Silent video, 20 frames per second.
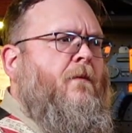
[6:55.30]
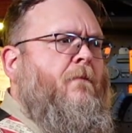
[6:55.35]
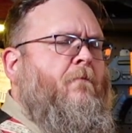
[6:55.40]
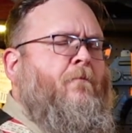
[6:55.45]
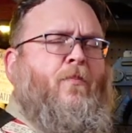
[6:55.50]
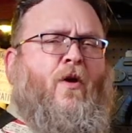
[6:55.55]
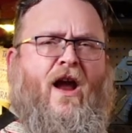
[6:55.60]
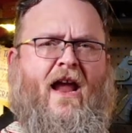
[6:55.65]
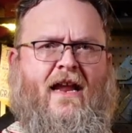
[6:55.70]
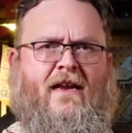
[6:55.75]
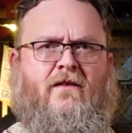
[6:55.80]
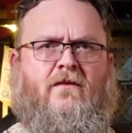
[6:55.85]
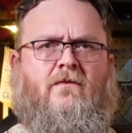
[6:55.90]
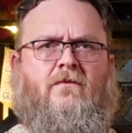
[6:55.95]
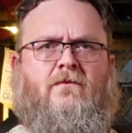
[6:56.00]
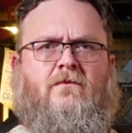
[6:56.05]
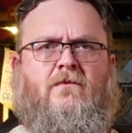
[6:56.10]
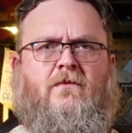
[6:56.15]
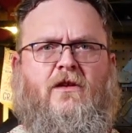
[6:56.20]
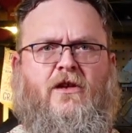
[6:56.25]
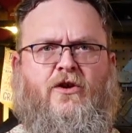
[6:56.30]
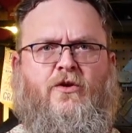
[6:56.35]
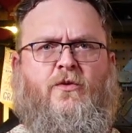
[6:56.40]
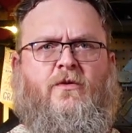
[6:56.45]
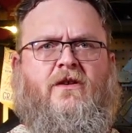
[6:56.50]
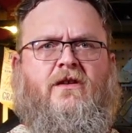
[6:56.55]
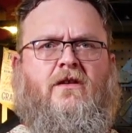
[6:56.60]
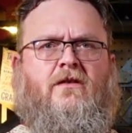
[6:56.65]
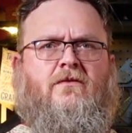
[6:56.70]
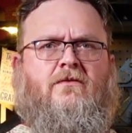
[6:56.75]
Brain,
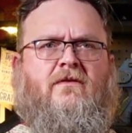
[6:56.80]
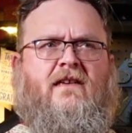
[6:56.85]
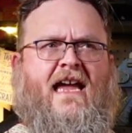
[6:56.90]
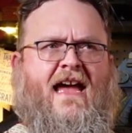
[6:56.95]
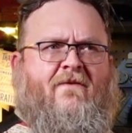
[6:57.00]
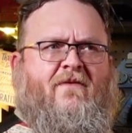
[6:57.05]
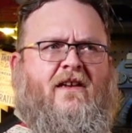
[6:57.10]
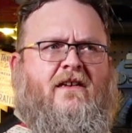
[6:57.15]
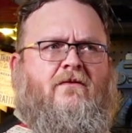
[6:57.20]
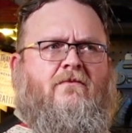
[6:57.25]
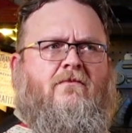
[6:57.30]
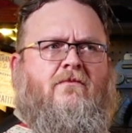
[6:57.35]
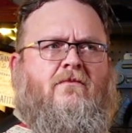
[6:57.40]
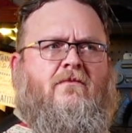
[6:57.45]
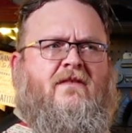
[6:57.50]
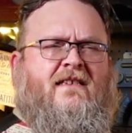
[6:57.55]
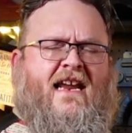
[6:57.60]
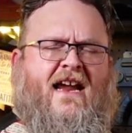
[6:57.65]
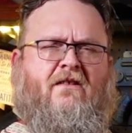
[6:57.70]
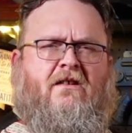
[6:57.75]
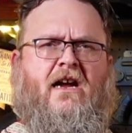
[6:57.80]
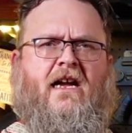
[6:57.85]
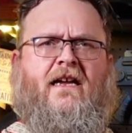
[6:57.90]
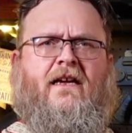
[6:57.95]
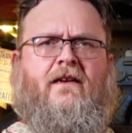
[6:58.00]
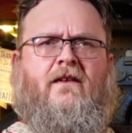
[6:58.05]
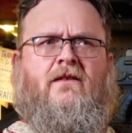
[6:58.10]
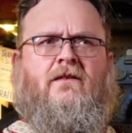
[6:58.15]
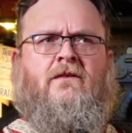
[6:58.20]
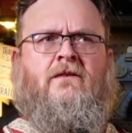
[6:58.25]
Luke, Kevin,
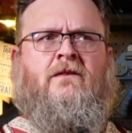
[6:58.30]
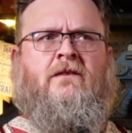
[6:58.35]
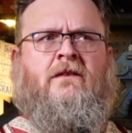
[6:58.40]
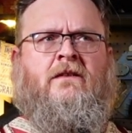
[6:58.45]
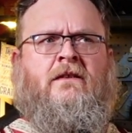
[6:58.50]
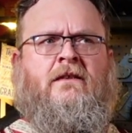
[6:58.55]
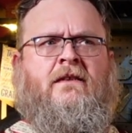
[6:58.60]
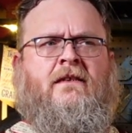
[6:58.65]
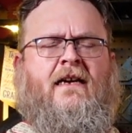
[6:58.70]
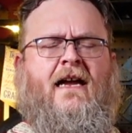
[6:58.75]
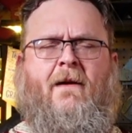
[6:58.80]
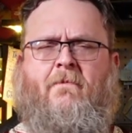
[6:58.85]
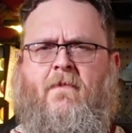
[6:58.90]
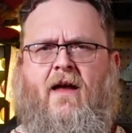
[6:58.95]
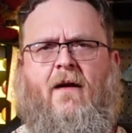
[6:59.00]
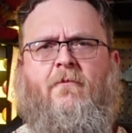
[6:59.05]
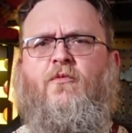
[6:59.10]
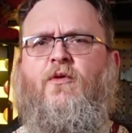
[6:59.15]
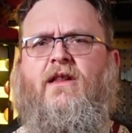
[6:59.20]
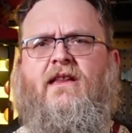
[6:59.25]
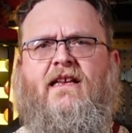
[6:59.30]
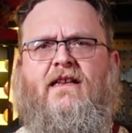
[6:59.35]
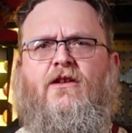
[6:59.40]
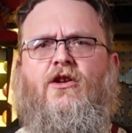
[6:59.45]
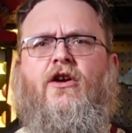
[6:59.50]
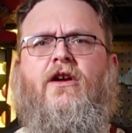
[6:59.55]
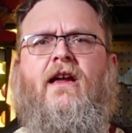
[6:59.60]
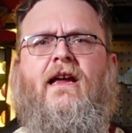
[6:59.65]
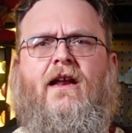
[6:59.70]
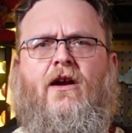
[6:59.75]
Derek, I'm really
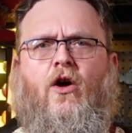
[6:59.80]
looking at